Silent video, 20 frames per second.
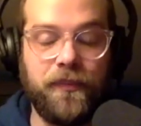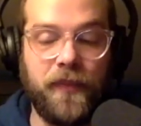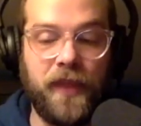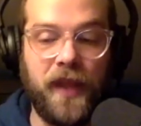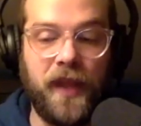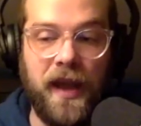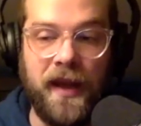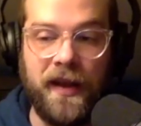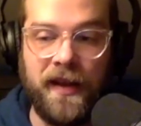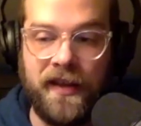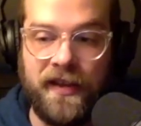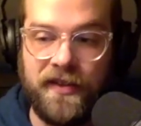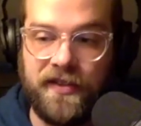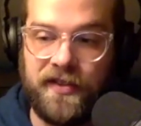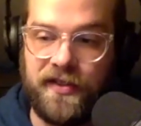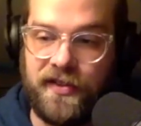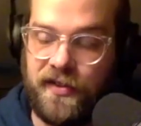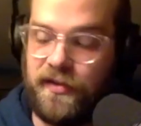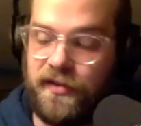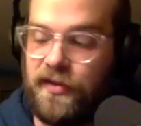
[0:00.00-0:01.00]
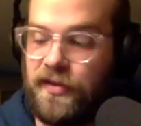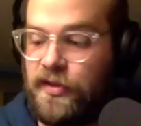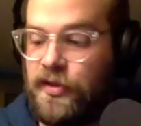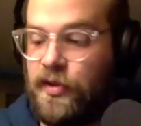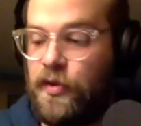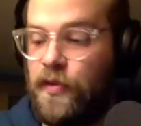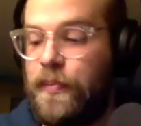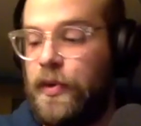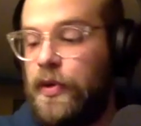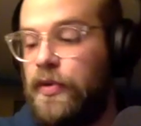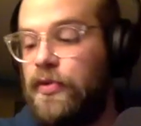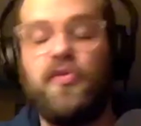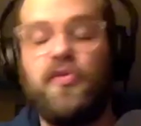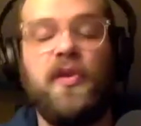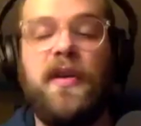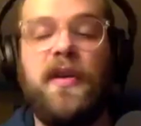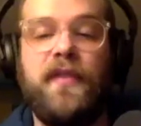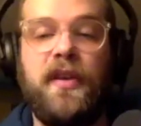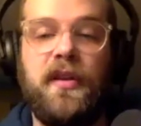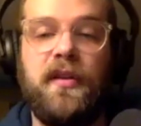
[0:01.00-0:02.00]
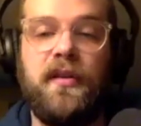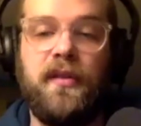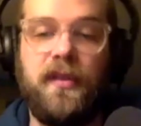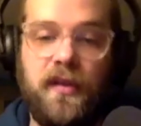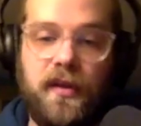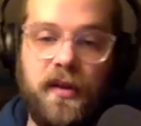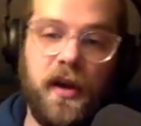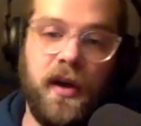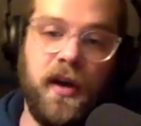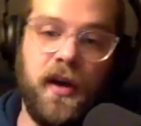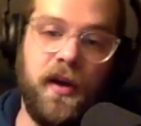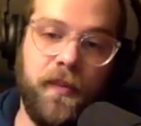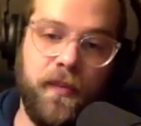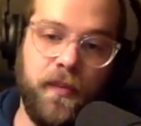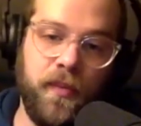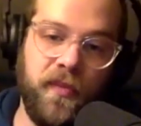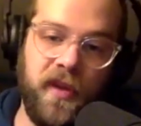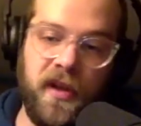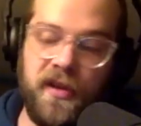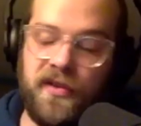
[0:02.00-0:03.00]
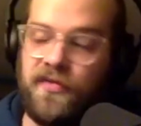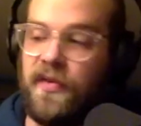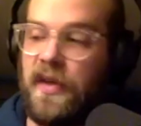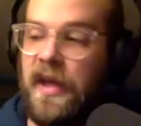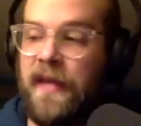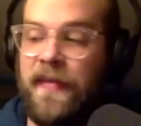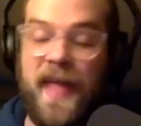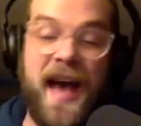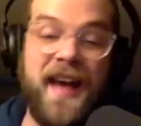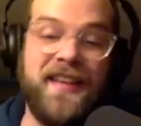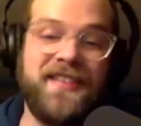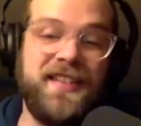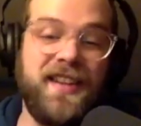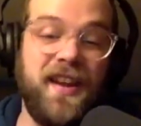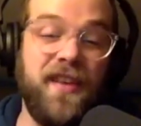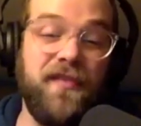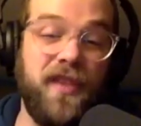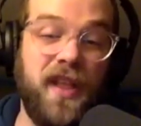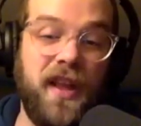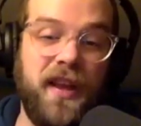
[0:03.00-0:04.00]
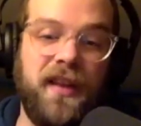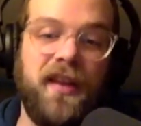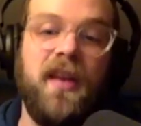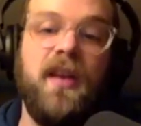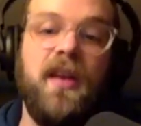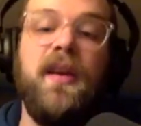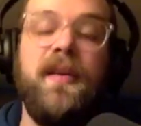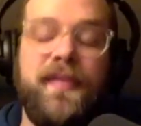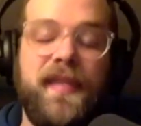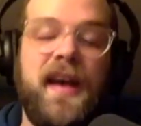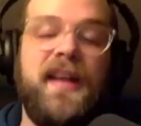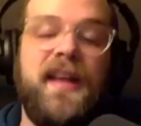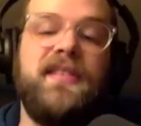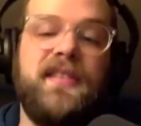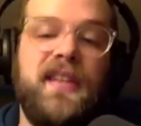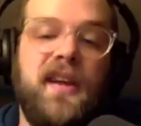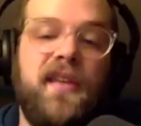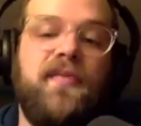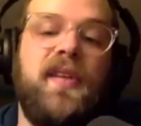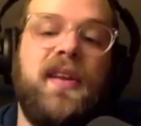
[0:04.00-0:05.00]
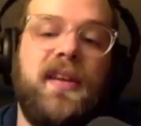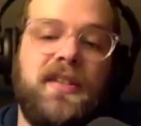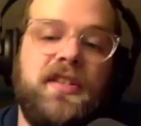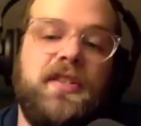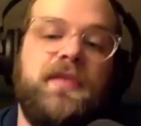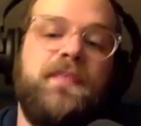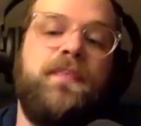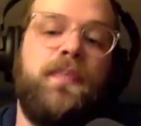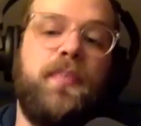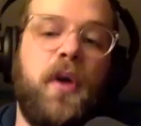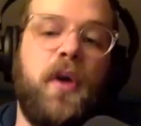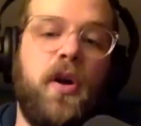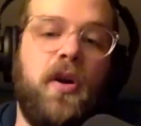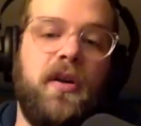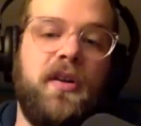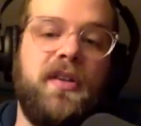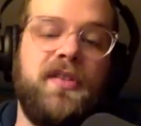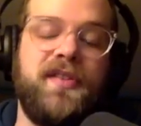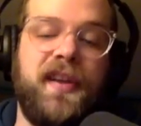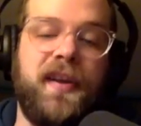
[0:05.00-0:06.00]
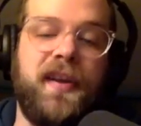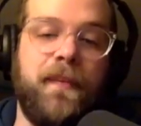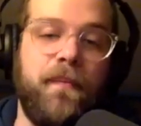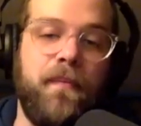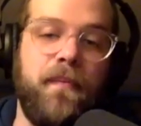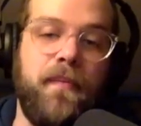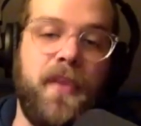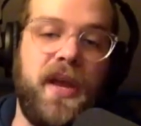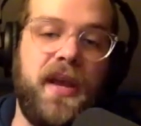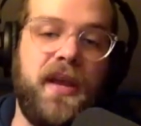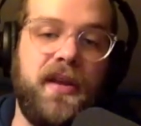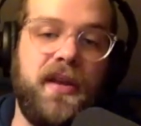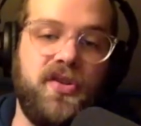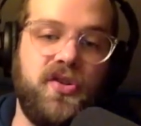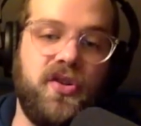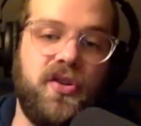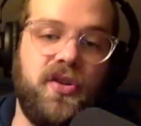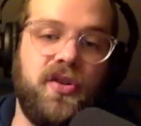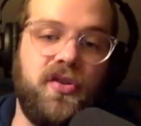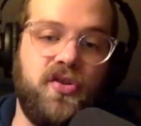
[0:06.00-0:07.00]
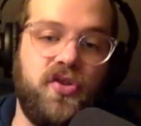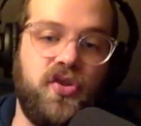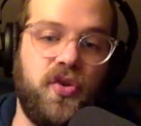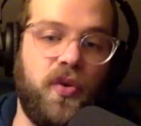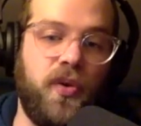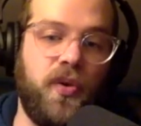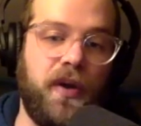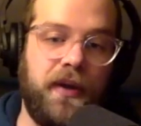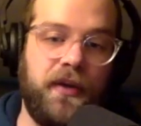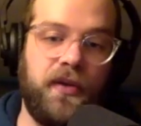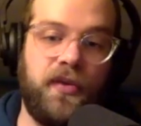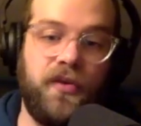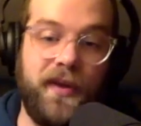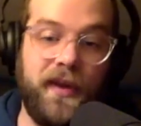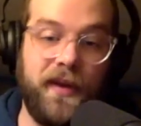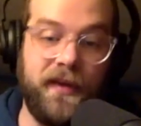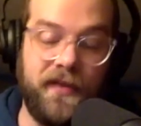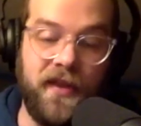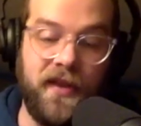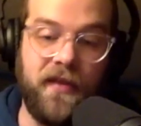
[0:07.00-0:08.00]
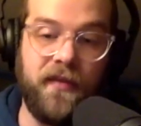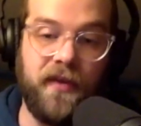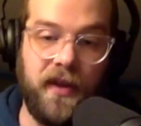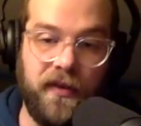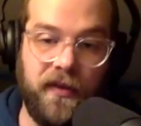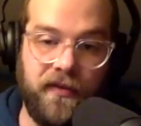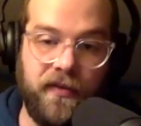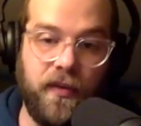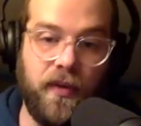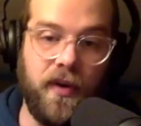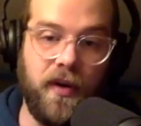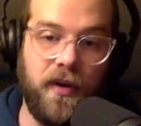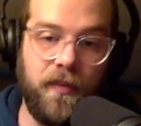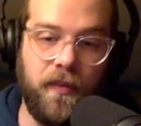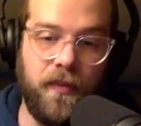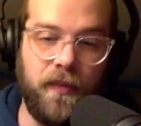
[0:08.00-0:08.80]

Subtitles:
And he's super driven, and that stuff like sparks like major joy and creativity for him,